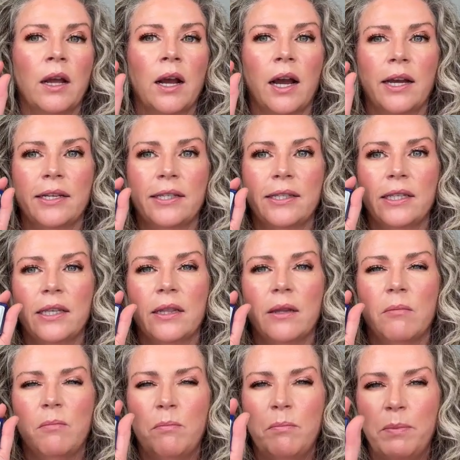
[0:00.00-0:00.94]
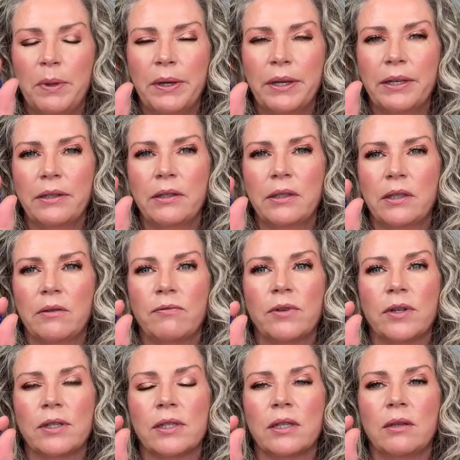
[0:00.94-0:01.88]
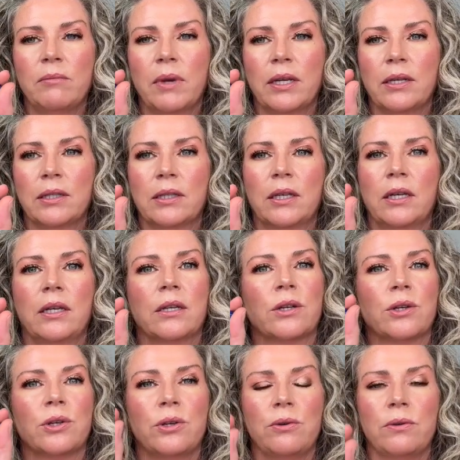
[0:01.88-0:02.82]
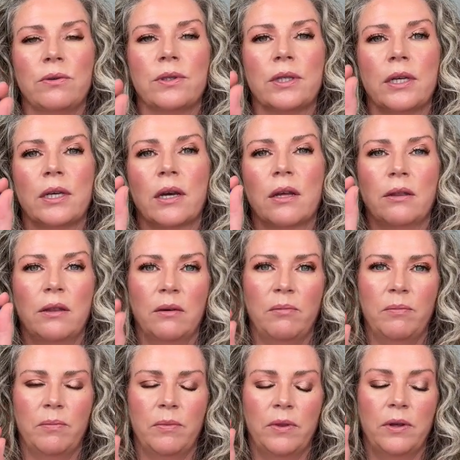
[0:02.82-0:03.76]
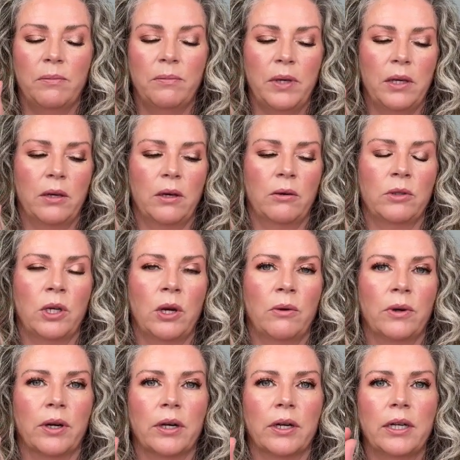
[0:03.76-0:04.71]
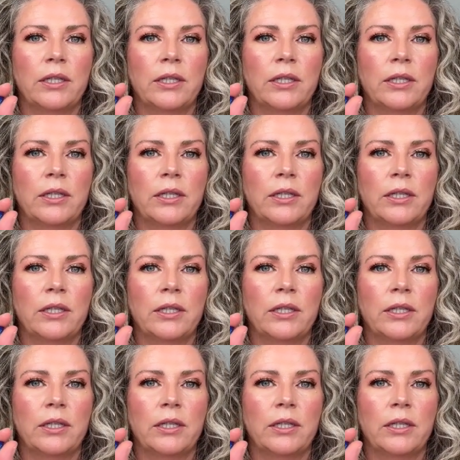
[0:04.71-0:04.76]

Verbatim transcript: I see the biggest difference in my skin using the, the Pico toner.